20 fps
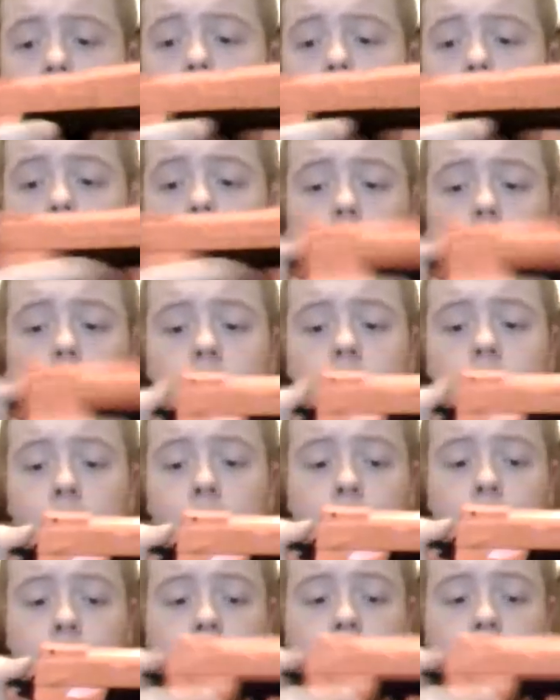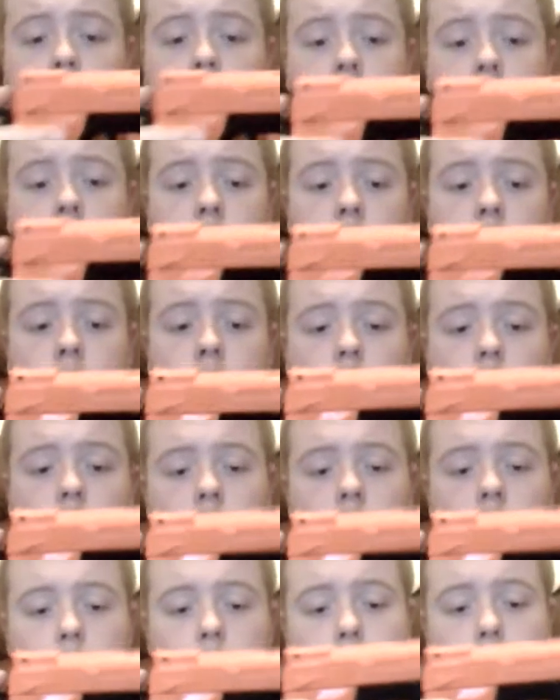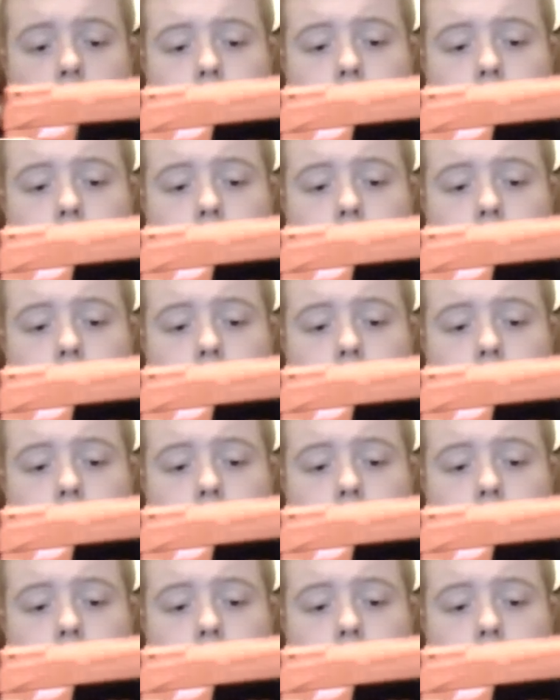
Hold the hammer, um,